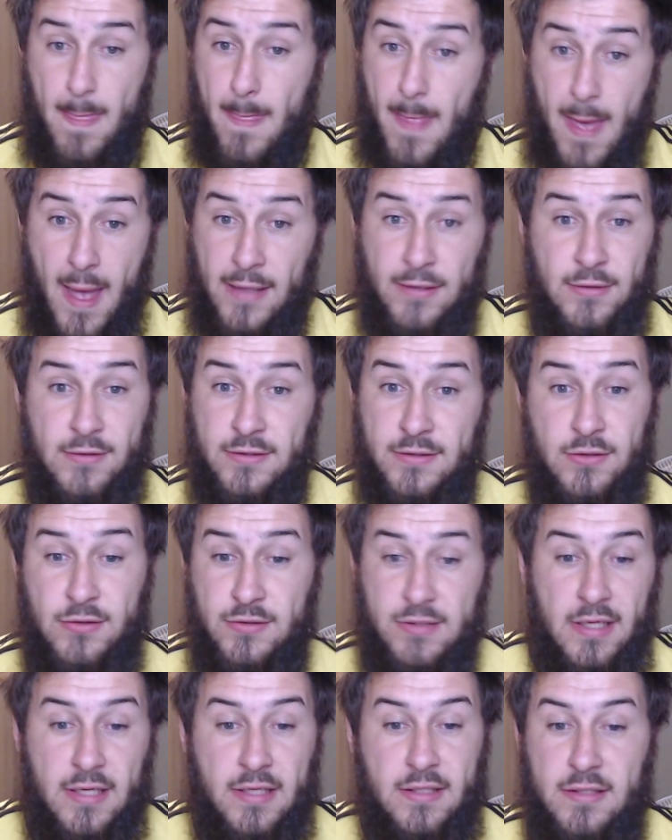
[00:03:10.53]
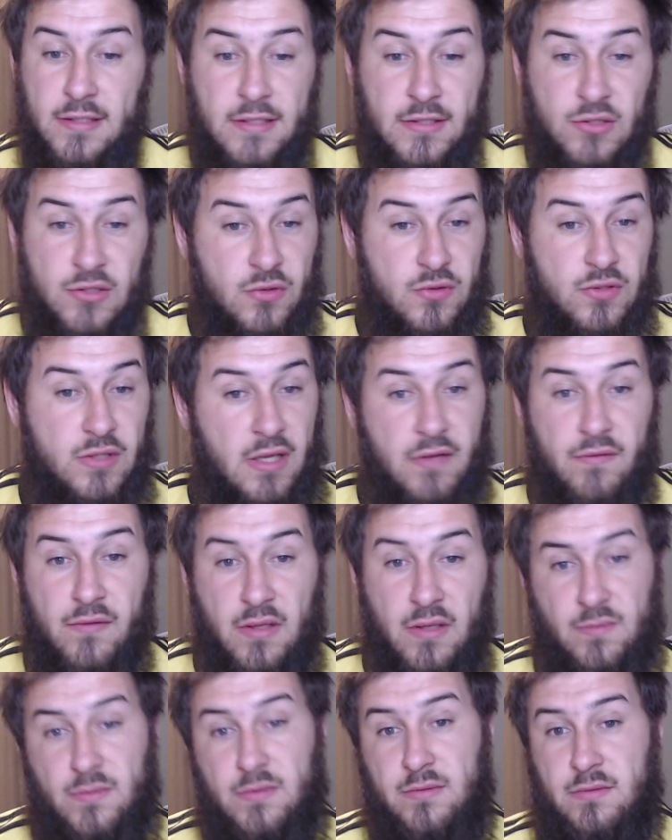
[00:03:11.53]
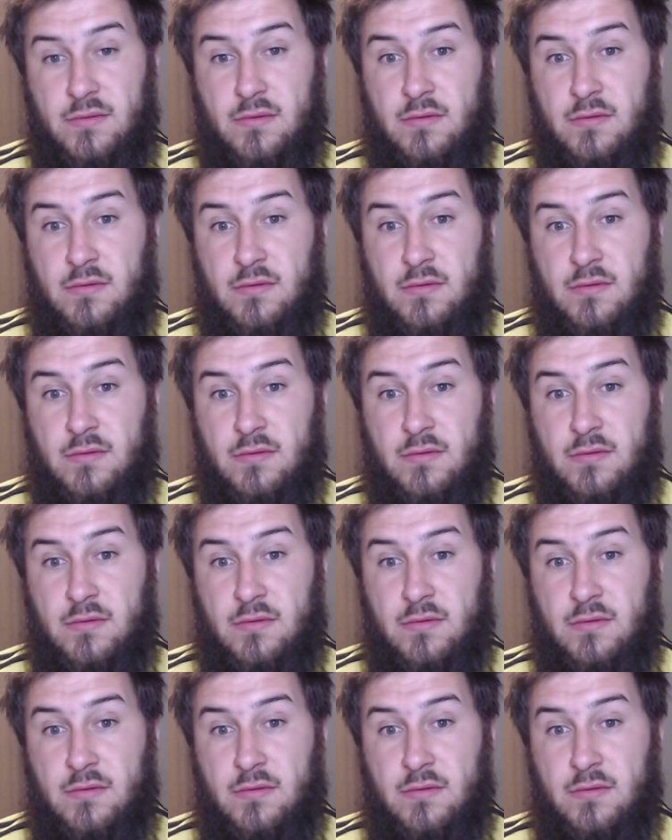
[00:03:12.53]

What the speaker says: And you say there's no slave labor.